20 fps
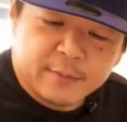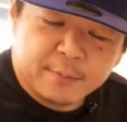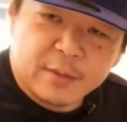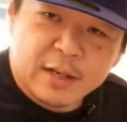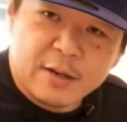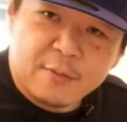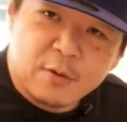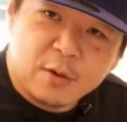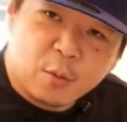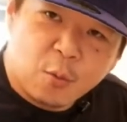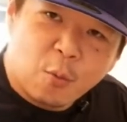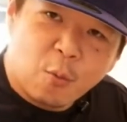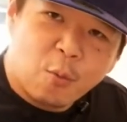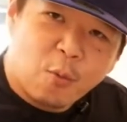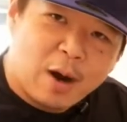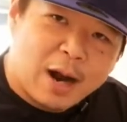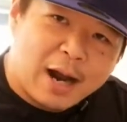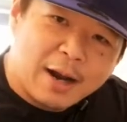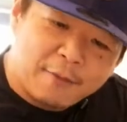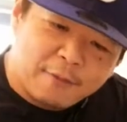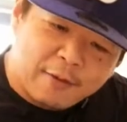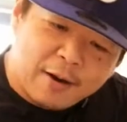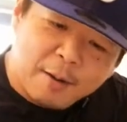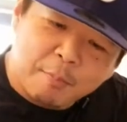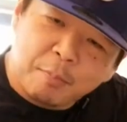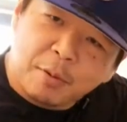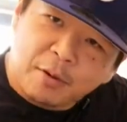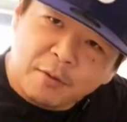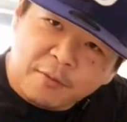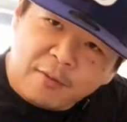even
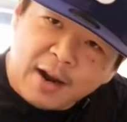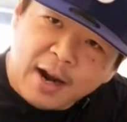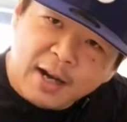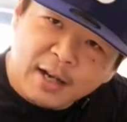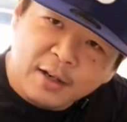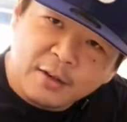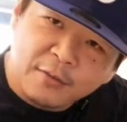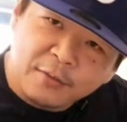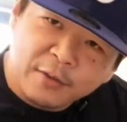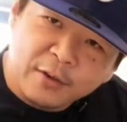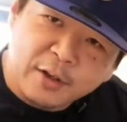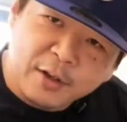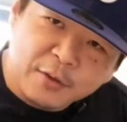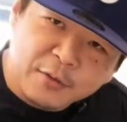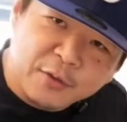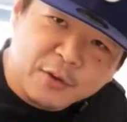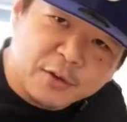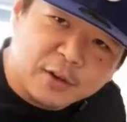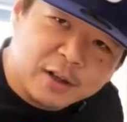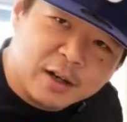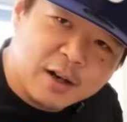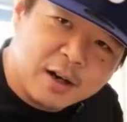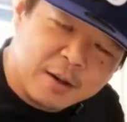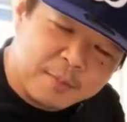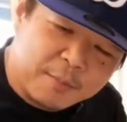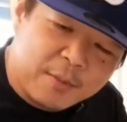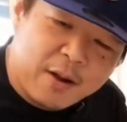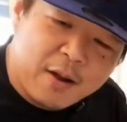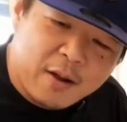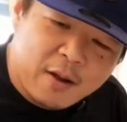Wi-Fi provided for you to
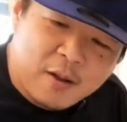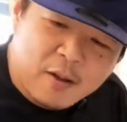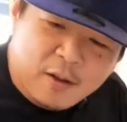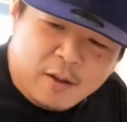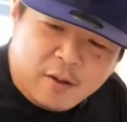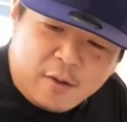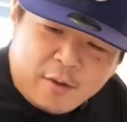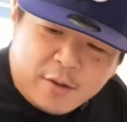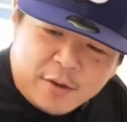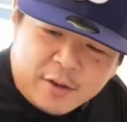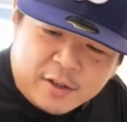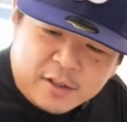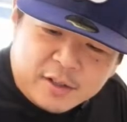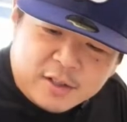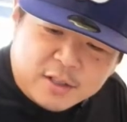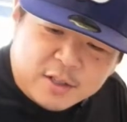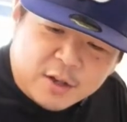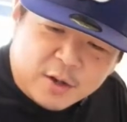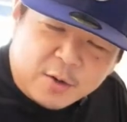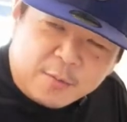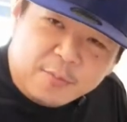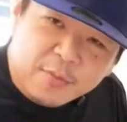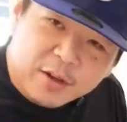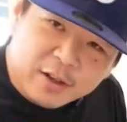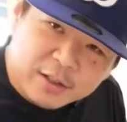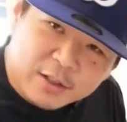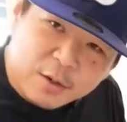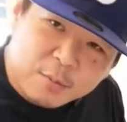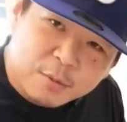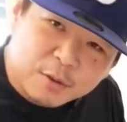come. So
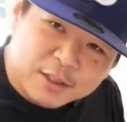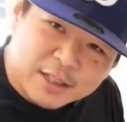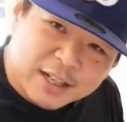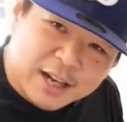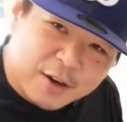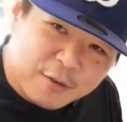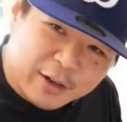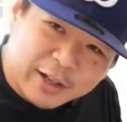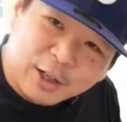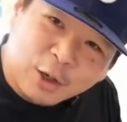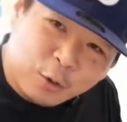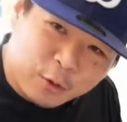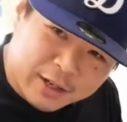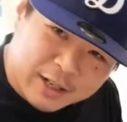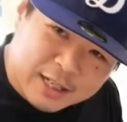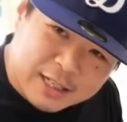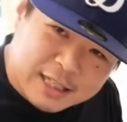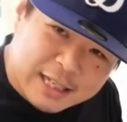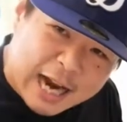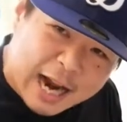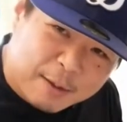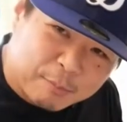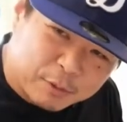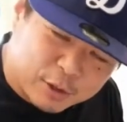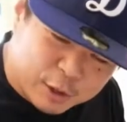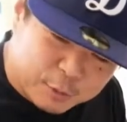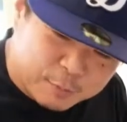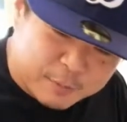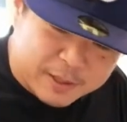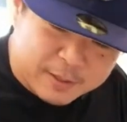it's almost in every Korean
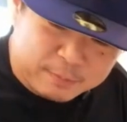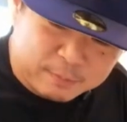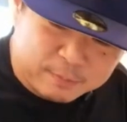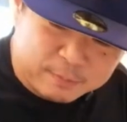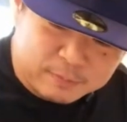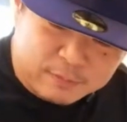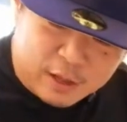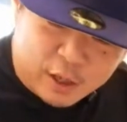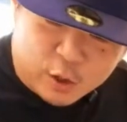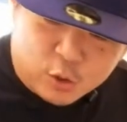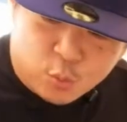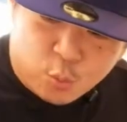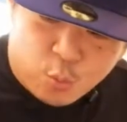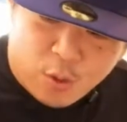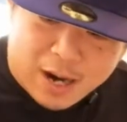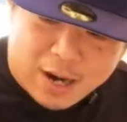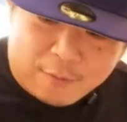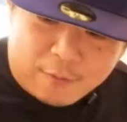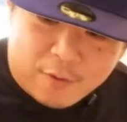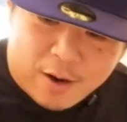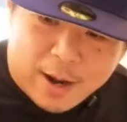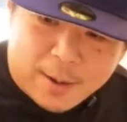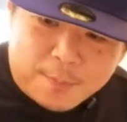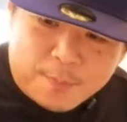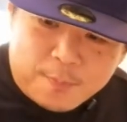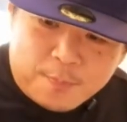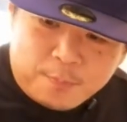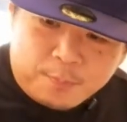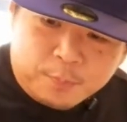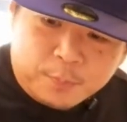establishment there's Wi-Fi.
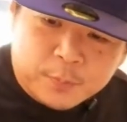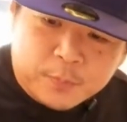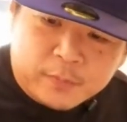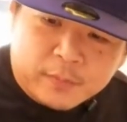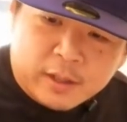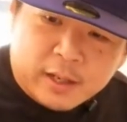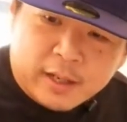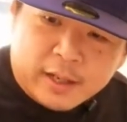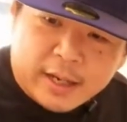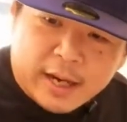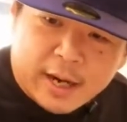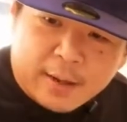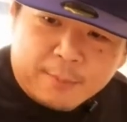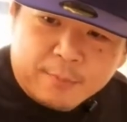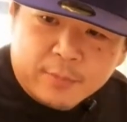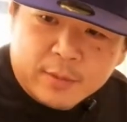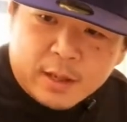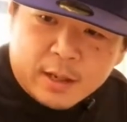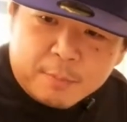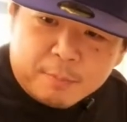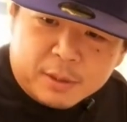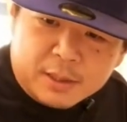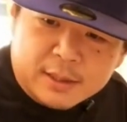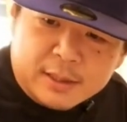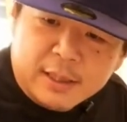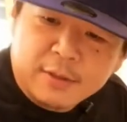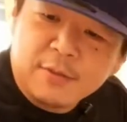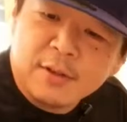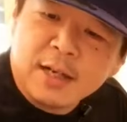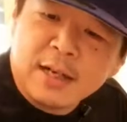Yeah.
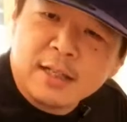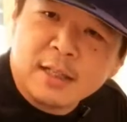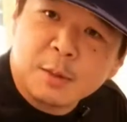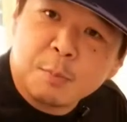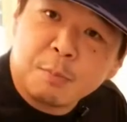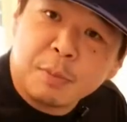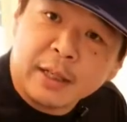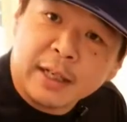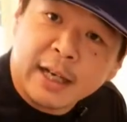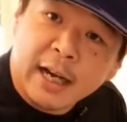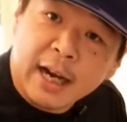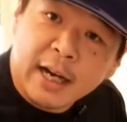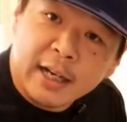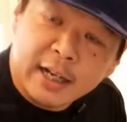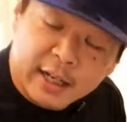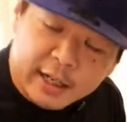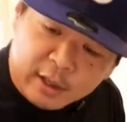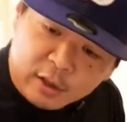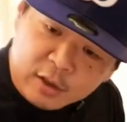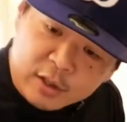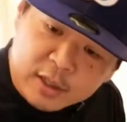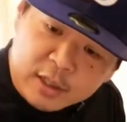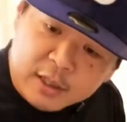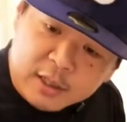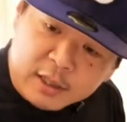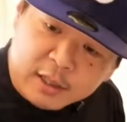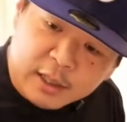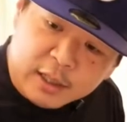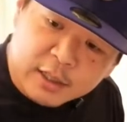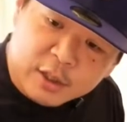Plus even that spaghetti here,
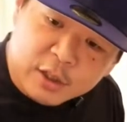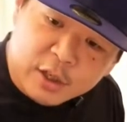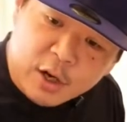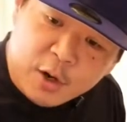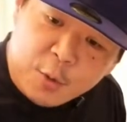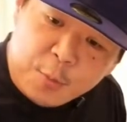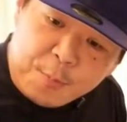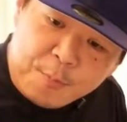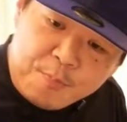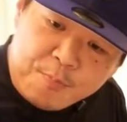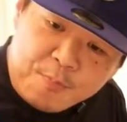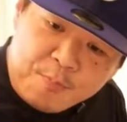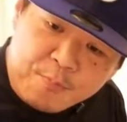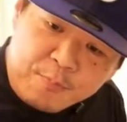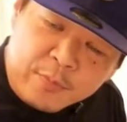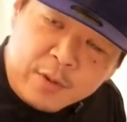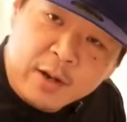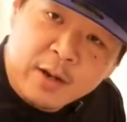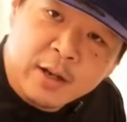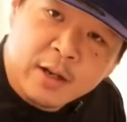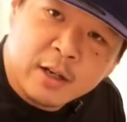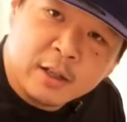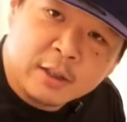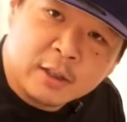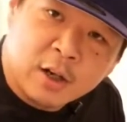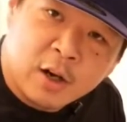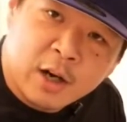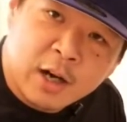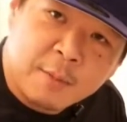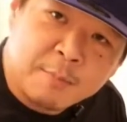just to let you know.
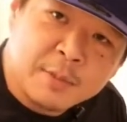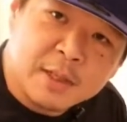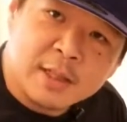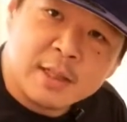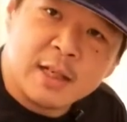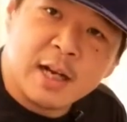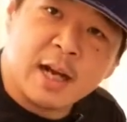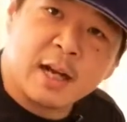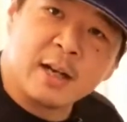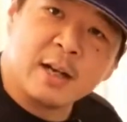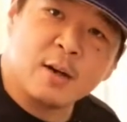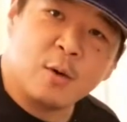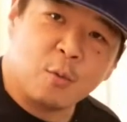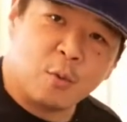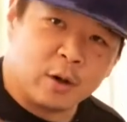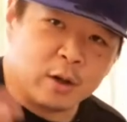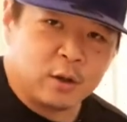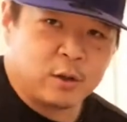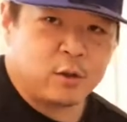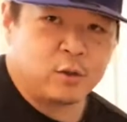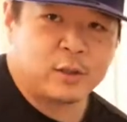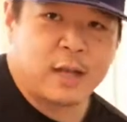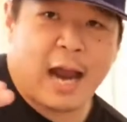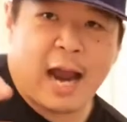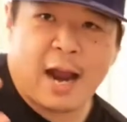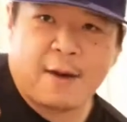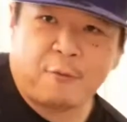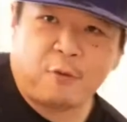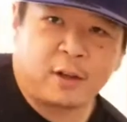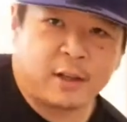Sorry, I'm just not one of those
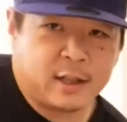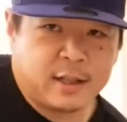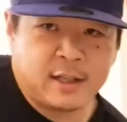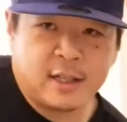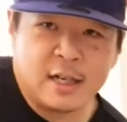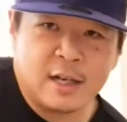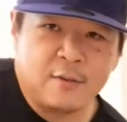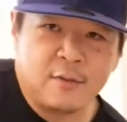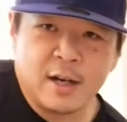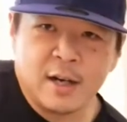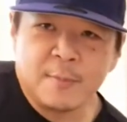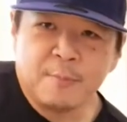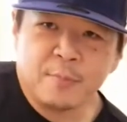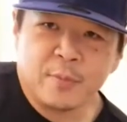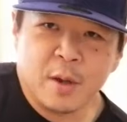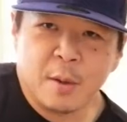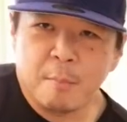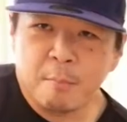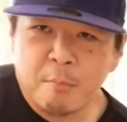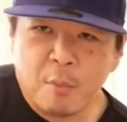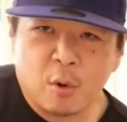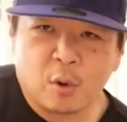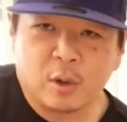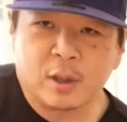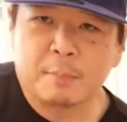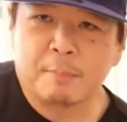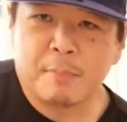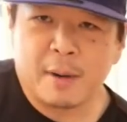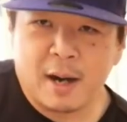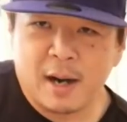Africa TV
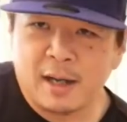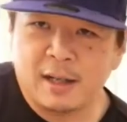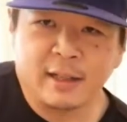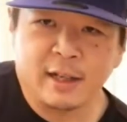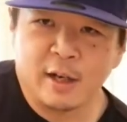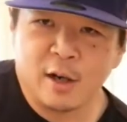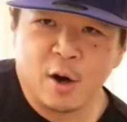mukbang,